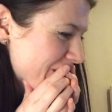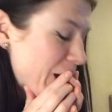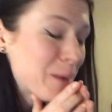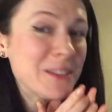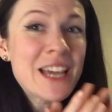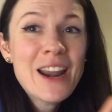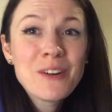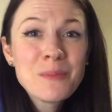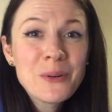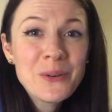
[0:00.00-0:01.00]
I'm
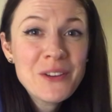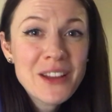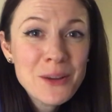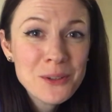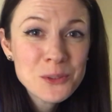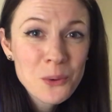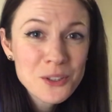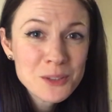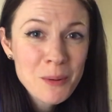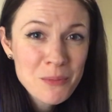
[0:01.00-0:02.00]
terrible. If anyone's
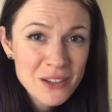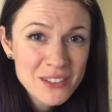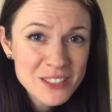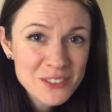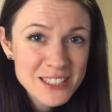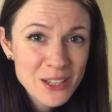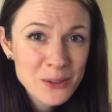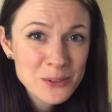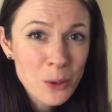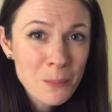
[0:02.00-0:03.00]
watched my previous
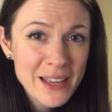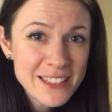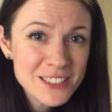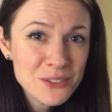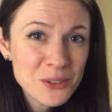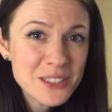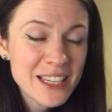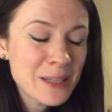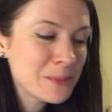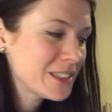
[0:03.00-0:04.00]
videos on my interview
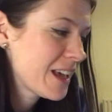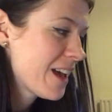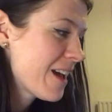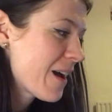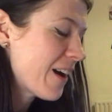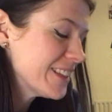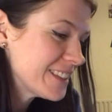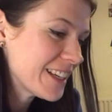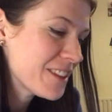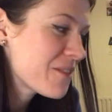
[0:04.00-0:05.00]
tips, I
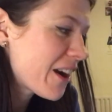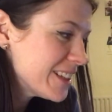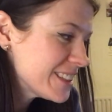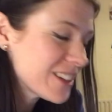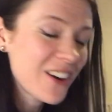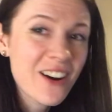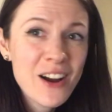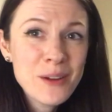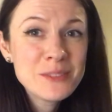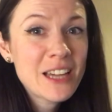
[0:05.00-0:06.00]
said at the very start,
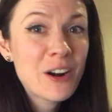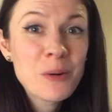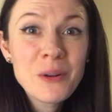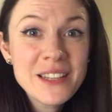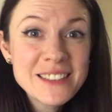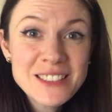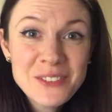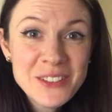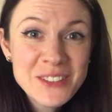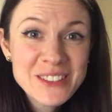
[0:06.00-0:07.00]
I'm terrible at
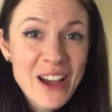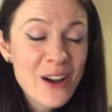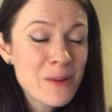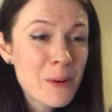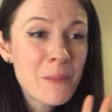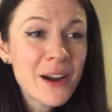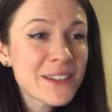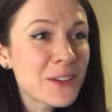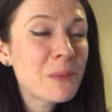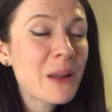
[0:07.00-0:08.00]
interviews. My
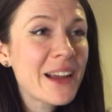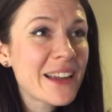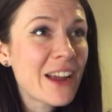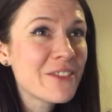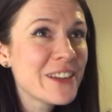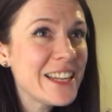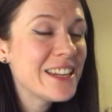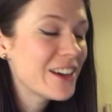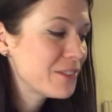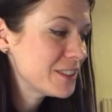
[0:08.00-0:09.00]
mind blank, I get really
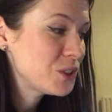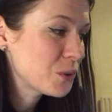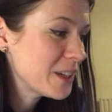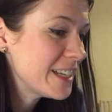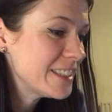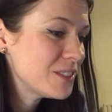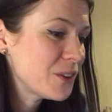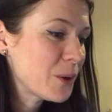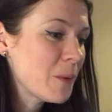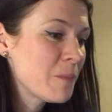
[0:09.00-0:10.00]
nervous during an
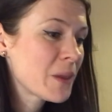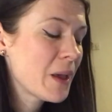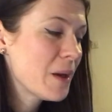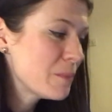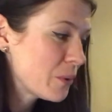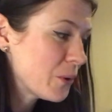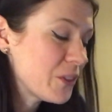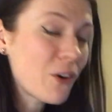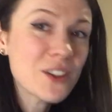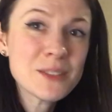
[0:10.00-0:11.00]
interview. But
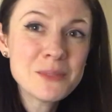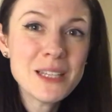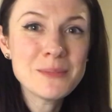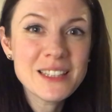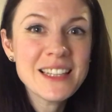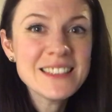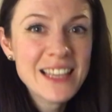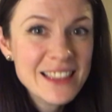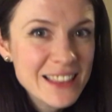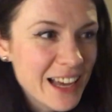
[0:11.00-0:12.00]
there are some tips and things
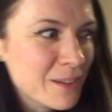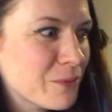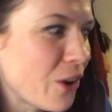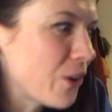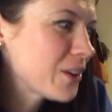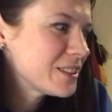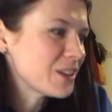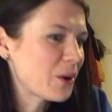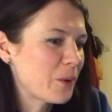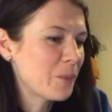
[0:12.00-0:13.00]
in that vlog,
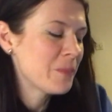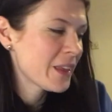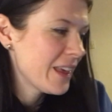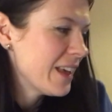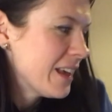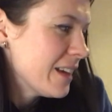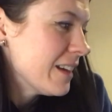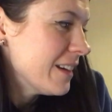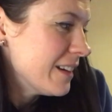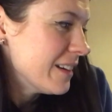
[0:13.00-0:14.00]
so...
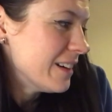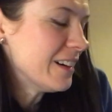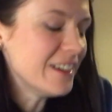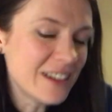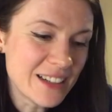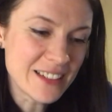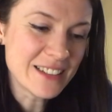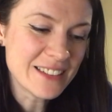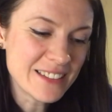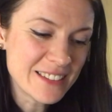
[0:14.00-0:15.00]

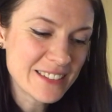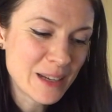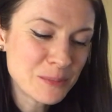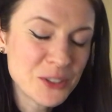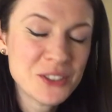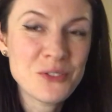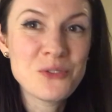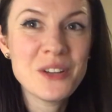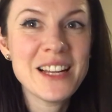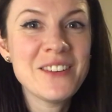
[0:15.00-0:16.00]
I'm just
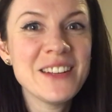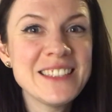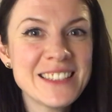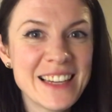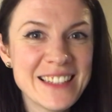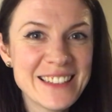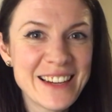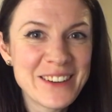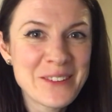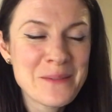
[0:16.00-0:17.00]
really, really scared
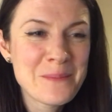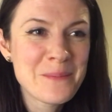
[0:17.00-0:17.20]
now.